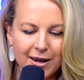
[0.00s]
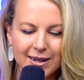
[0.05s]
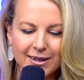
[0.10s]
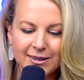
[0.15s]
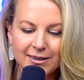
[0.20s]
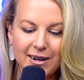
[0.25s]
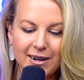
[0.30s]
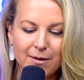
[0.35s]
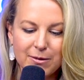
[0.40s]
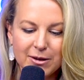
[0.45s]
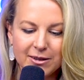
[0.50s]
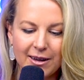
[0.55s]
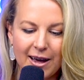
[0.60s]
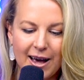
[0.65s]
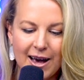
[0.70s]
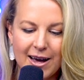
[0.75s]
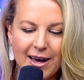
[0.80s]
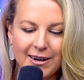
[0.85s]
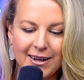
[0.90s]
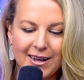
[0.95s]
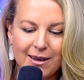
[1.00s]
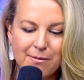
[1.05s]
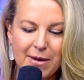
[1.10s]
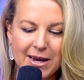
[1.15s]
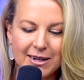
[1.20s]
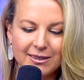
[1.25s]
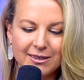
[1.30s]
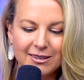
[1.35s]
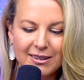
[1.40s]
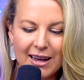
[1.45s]
His name is Ed. He
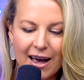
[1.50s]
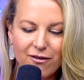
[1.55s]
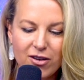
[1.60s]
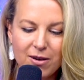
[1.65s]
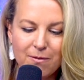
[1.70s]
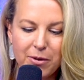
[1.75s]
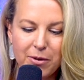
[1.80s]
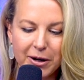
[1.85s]
made seven